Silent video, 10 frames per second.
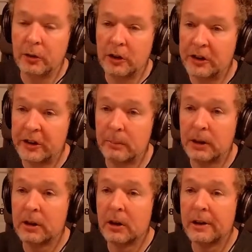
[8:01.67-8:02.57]
the similar
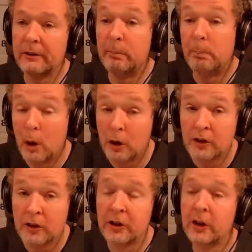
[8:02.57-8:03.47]
kind of
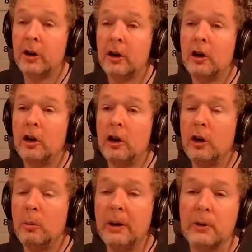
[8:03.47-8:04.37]
bonds,
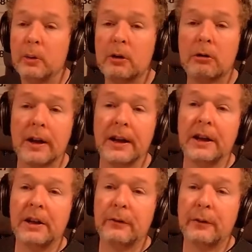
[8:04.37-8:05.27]
which were
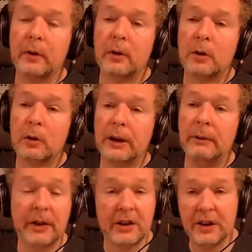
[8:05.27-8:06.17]
great for
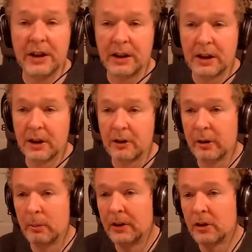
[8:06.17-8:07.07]
investing in the country
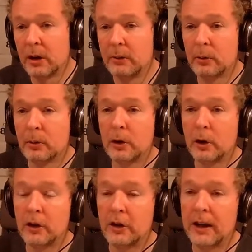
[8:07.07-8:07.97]
when times were
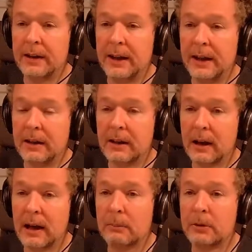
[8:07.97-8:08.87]
good, and then
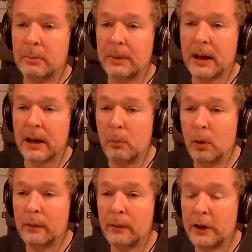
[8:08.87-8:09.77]
collapsed and became
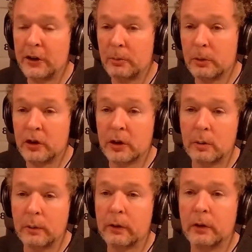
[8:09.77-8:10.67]
worthless and was
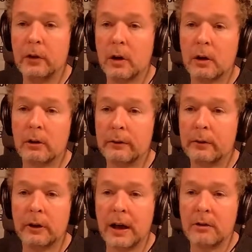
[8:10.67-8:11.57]
sold for $1
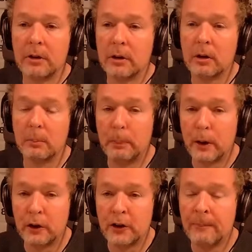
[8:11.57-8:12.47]
for a $100 bond.